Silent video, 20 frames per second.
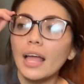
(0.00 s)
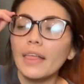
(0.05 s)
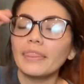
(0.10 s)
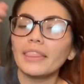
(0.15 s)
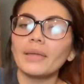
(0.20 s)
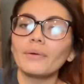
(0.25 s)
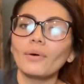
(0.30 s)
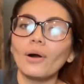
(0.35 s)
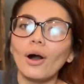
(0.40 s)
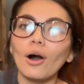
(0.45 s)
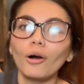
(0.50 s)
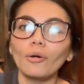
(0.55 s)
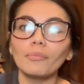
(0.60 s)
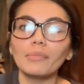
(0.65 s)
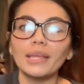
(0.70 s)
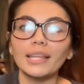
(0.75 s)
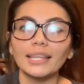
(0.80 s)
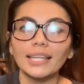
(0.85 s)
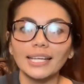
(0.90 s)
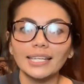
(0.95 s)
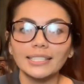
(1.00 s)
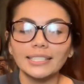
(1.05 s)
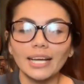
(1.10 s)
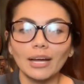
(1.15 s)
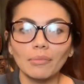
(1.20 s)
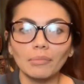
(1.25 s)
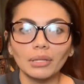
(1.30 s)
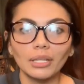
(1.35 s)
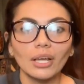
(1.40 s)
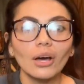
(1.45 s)
They will all be linked
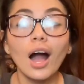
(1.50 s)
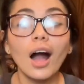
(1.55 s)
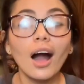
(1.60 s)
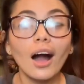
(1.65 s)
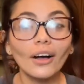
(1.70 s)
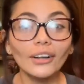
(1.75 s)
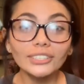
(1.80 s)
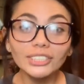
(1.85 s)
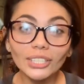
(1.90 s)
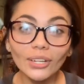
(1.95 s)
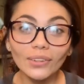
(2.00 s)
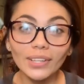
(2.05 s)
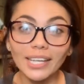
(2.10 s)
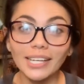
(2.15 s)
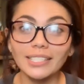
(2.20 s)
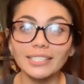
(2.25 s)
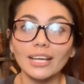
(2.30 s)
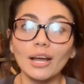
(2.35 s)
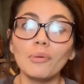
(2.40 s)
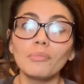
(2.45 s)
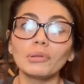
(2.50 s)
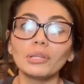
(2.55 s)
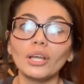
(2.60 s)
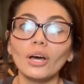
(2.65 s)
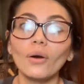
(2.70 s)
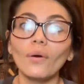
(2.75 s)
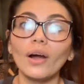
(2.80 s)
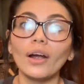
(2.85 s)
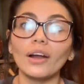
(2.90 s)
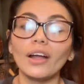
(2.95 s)
down below. Also linked down
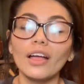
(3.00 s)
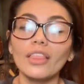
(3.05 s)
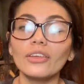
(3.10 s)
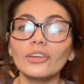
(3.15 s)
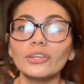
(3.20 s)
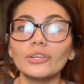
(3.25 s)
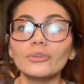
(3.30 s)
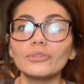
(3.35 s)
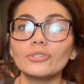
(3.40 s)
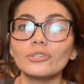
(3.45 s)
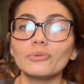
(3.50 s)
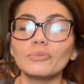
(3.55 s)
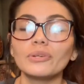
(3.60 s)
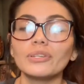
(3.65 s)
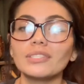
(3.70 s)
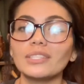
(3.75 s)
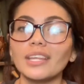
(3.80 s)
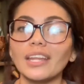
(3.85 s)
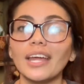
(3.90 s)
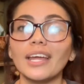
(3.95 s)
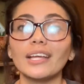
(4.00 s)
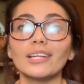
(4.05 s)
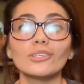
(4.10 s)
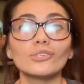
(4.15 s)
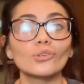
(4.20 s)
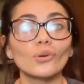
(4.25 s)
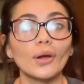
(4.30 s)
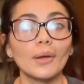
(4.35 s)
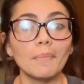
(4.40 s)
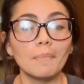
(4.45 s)
below are other YouTubers that I
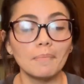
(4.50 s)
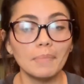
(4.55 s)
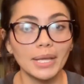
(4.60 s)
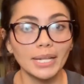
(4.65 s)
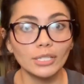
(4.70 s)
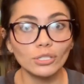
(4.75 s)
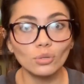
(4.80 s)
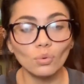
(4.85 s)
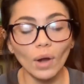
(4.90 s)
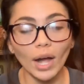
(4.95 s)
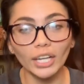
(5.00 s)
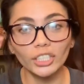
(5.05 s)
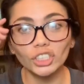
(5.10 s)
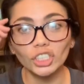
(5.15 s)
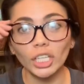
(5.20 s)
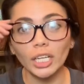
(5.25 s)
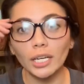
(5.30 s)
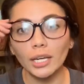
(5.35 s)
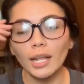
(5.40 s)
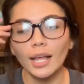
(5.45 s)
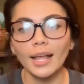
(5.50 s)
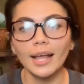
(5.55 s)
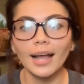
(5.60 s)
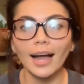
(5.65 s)
enjoy binge watching.